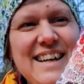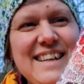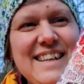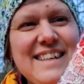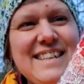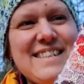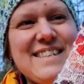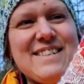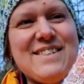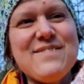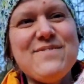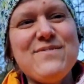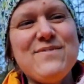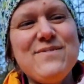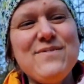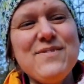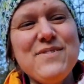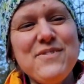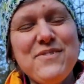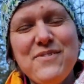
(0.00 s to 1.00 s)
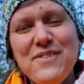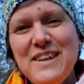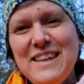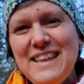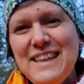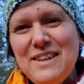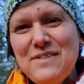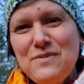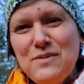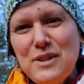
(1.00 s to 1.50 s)
It's
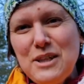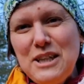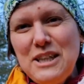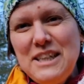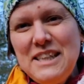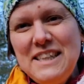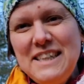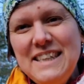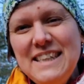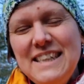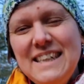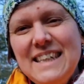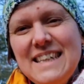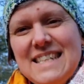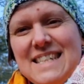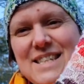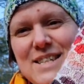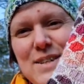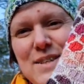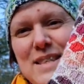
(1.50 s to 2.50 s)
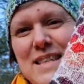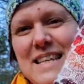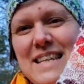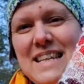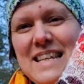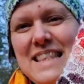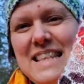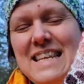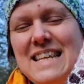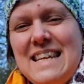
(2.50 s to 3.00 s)
really fun. So
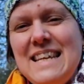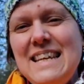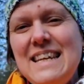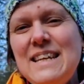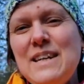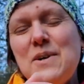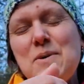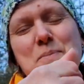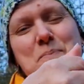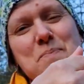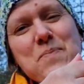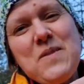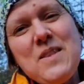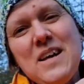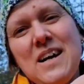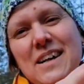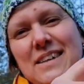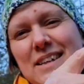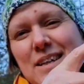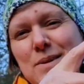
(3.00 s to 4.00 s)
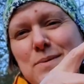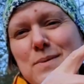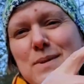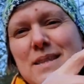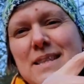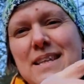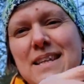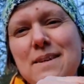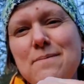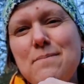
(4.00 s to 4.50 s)
the idea
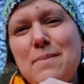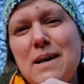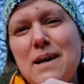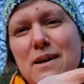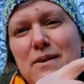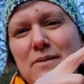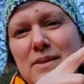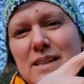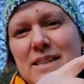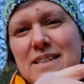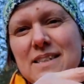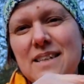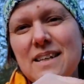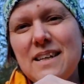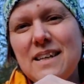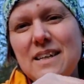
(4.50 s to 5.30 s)
with the Perfect